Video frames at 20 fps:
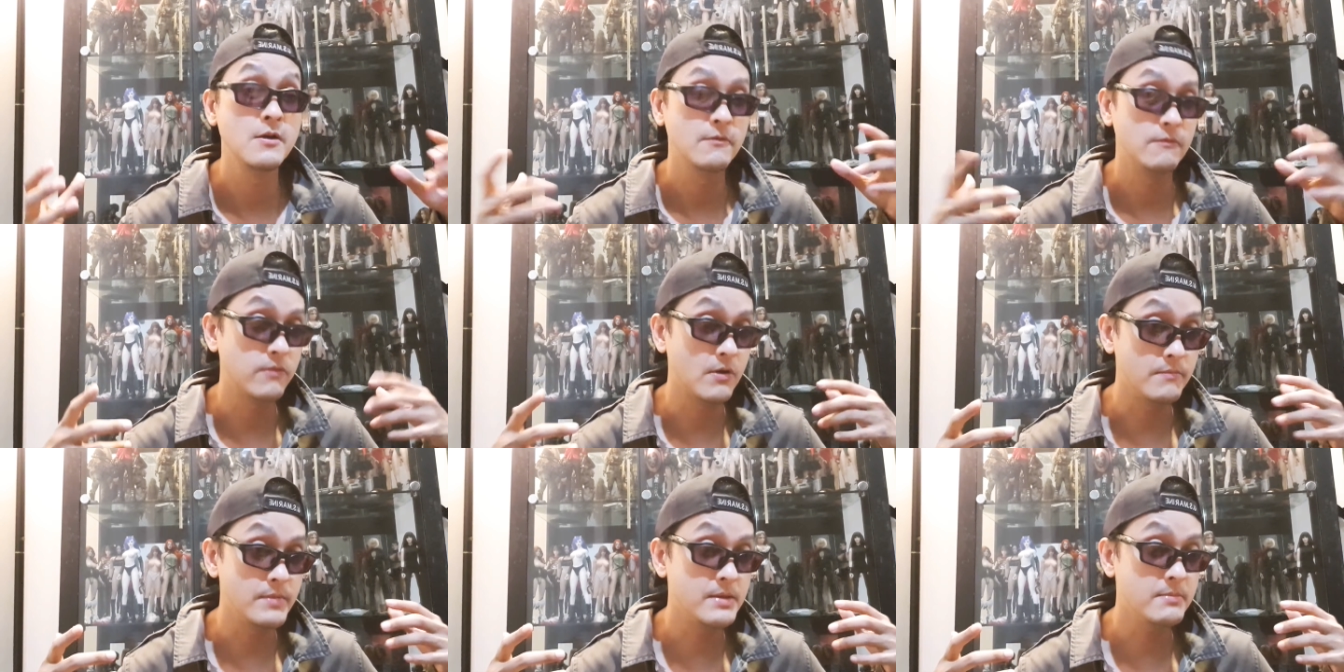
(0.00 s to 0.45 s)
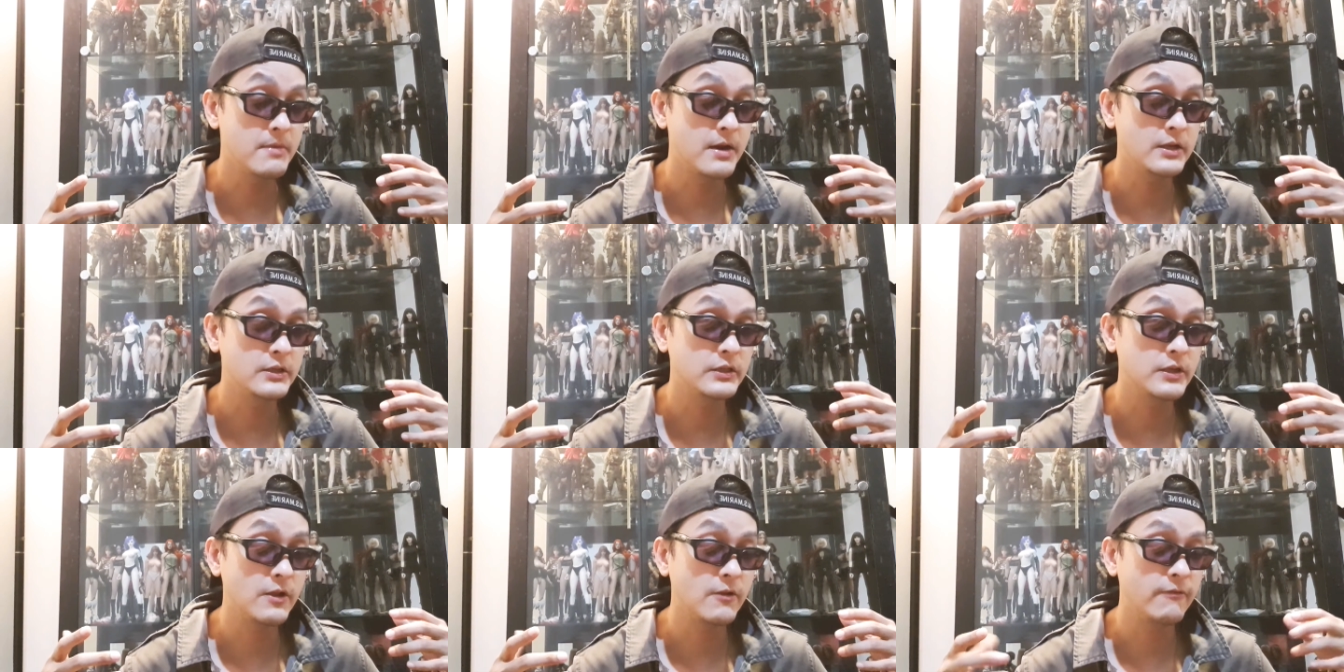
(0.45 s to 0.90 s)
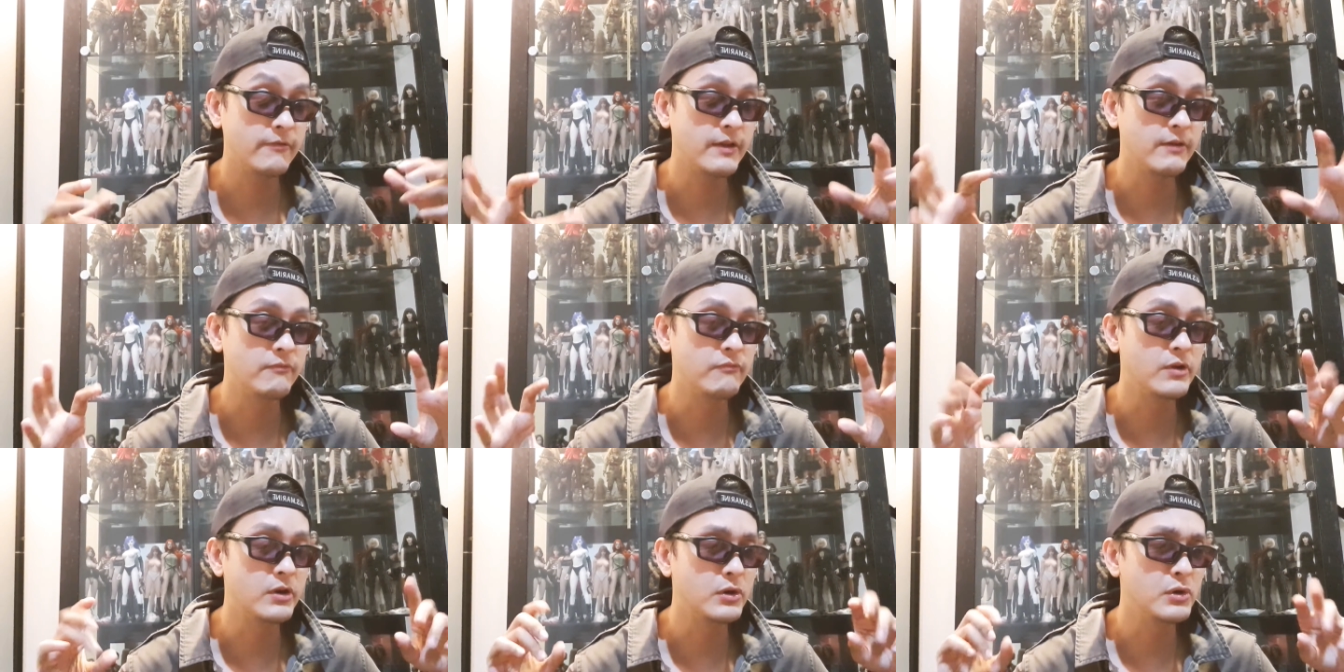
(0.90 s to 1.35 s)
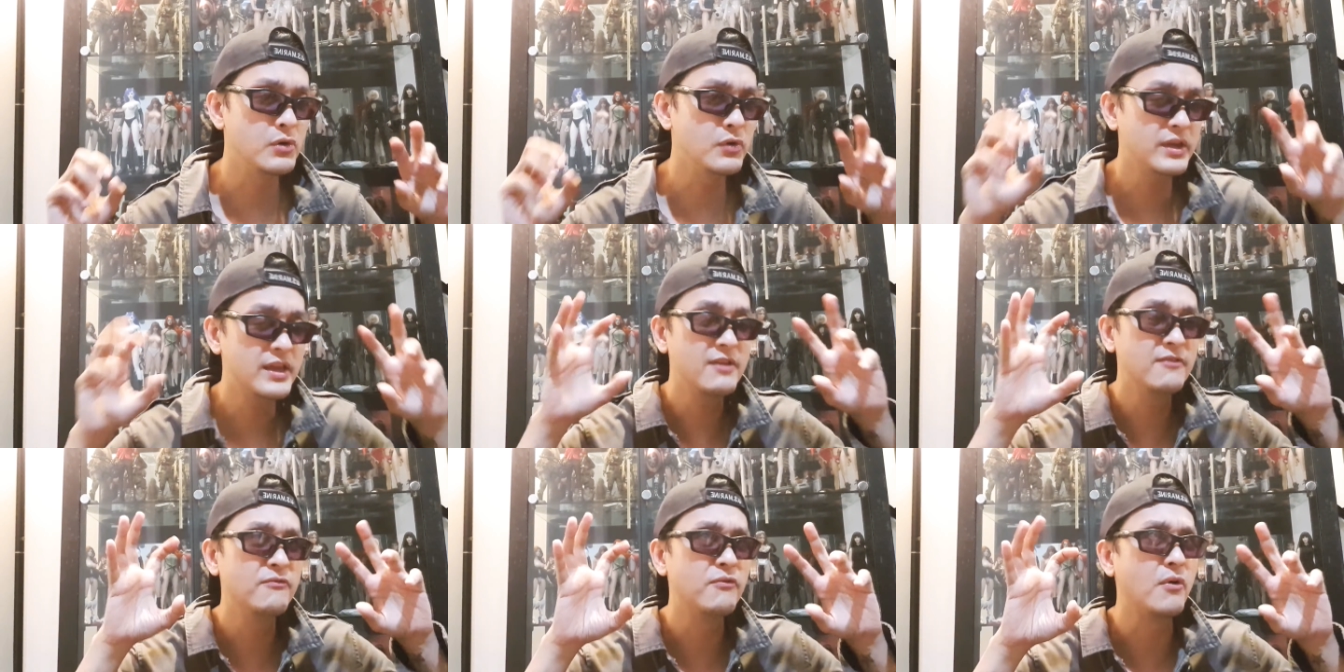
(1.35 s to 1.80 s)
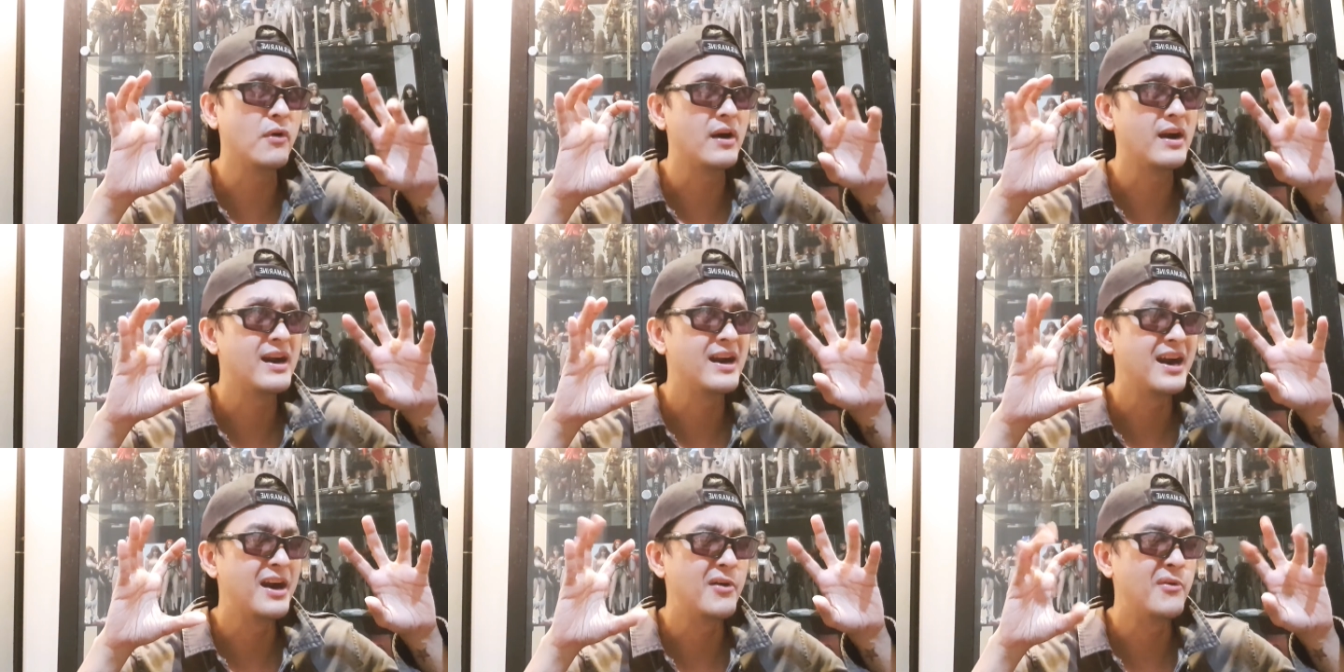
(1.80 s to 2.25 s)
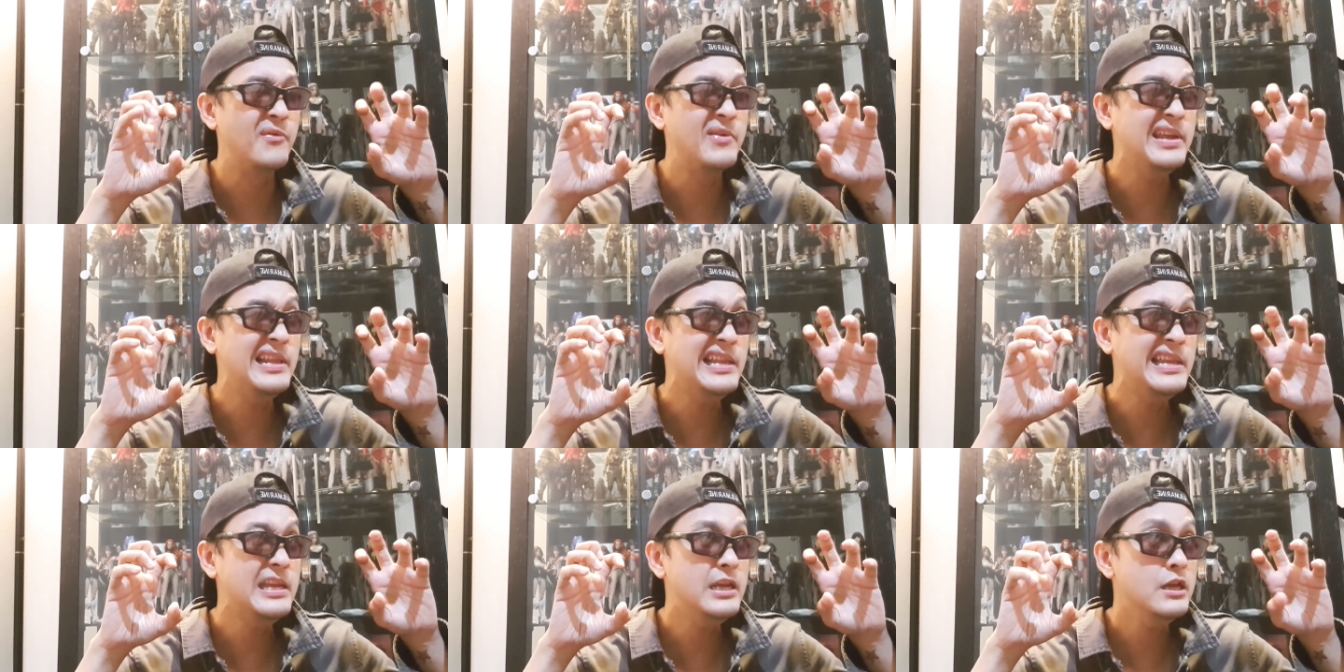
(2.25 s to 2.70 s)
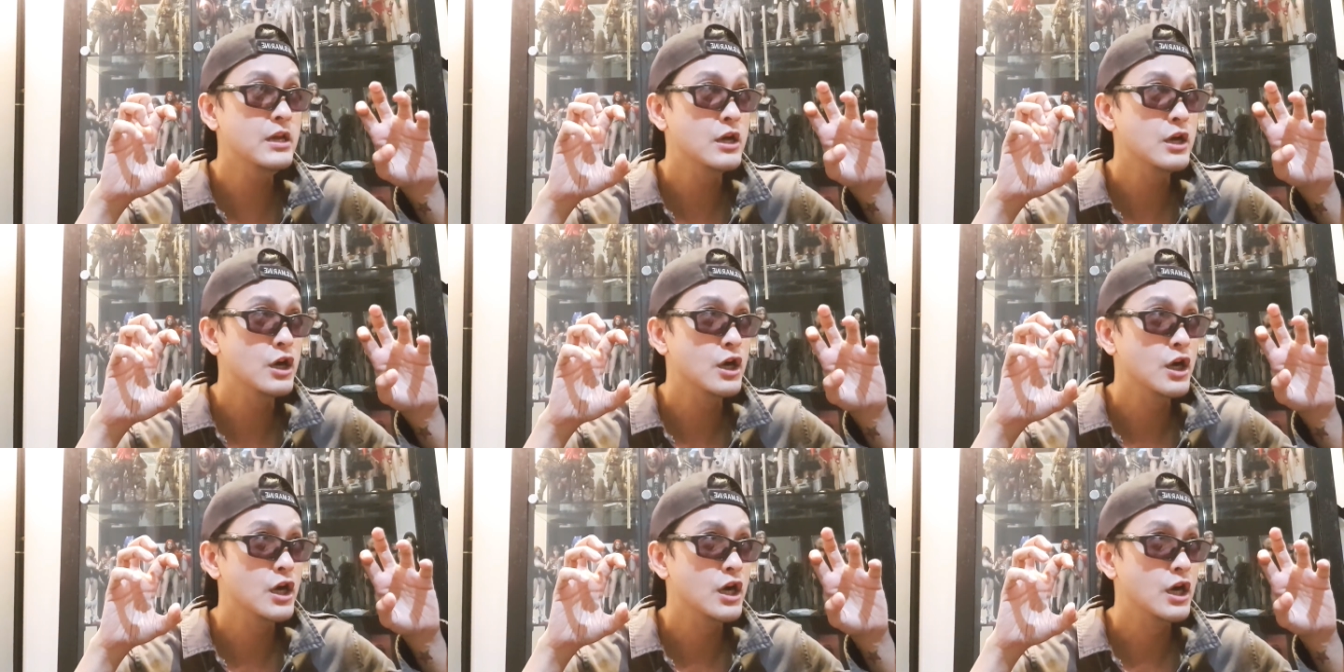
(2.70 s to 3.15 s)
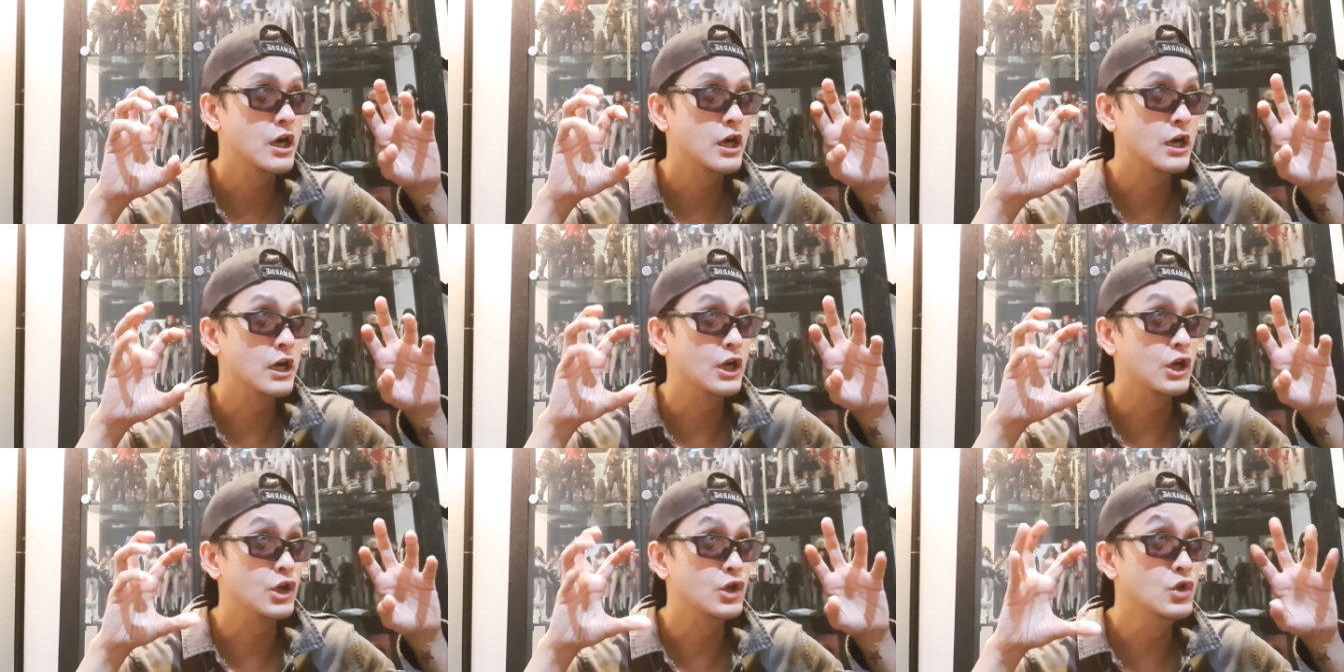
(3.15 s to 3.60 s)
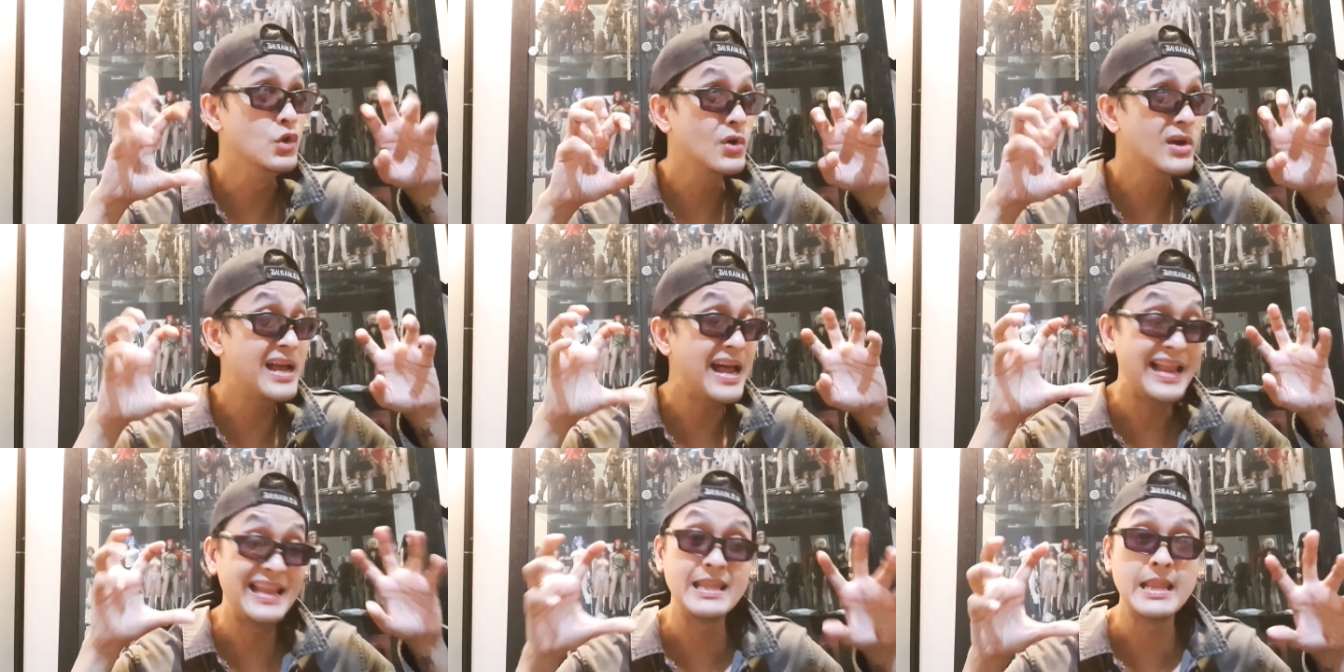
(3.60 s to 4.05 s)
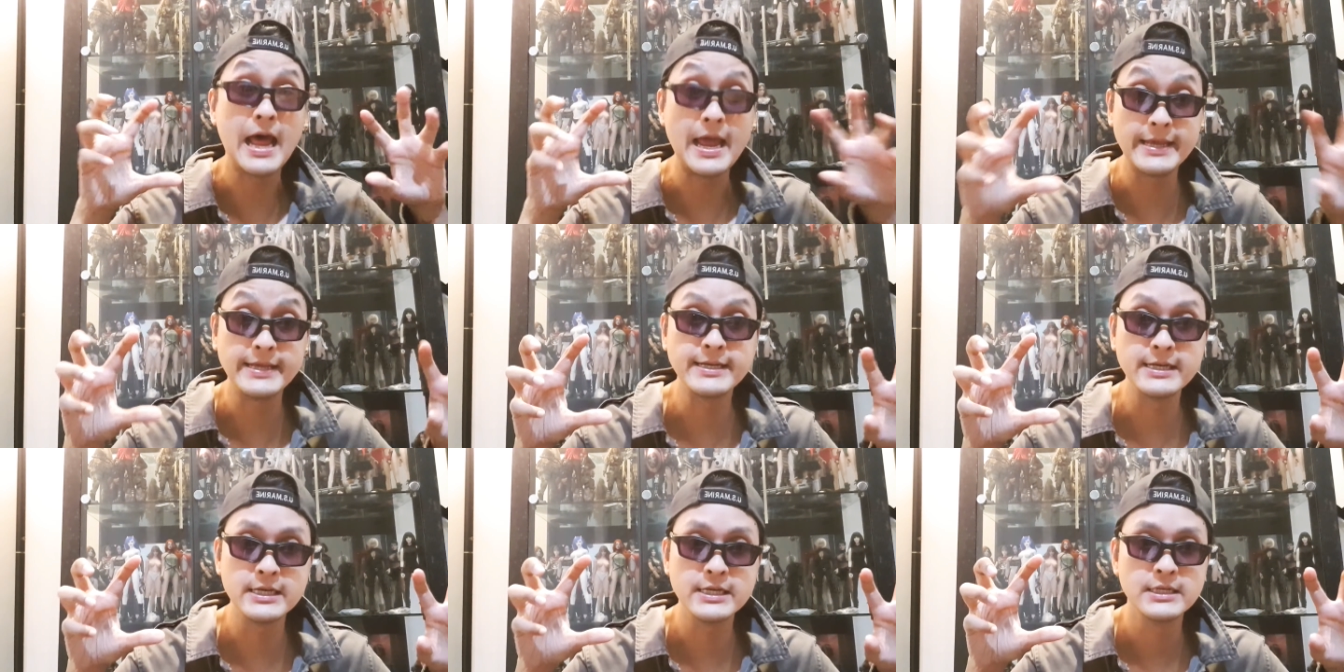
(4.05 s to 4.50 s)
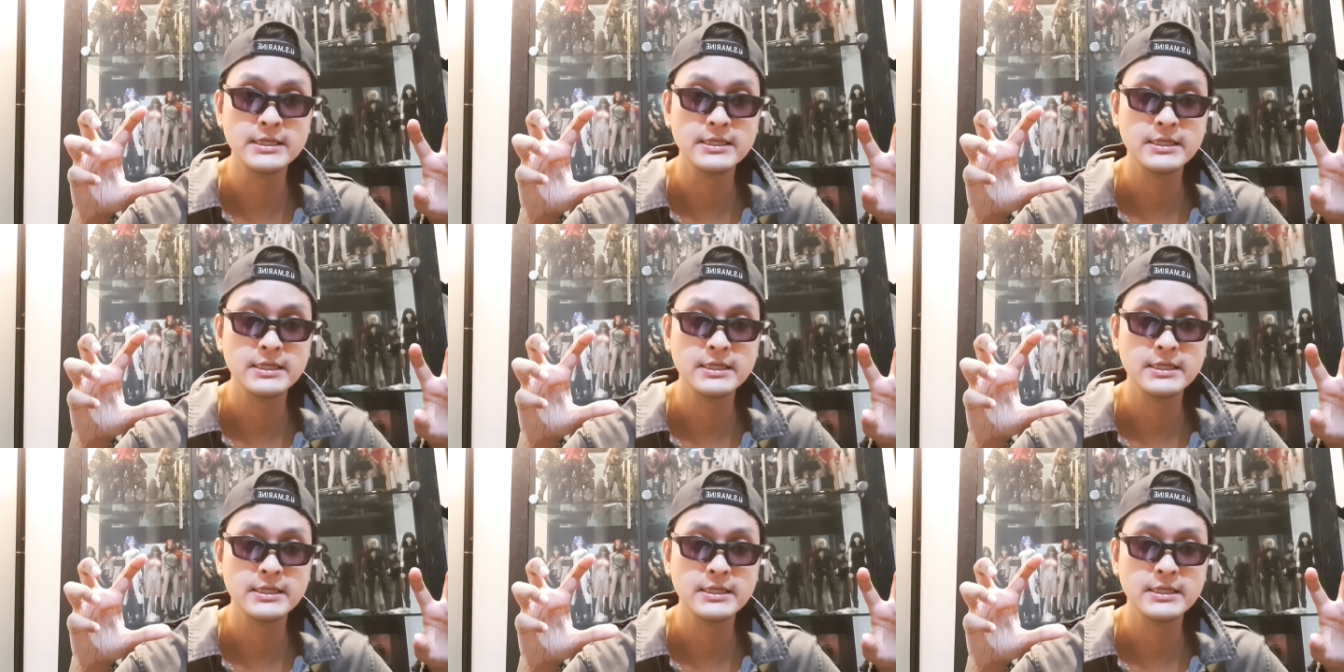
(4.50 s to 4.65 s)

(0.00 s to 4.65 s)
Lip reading: for me myself, if we're looking for a really look alike,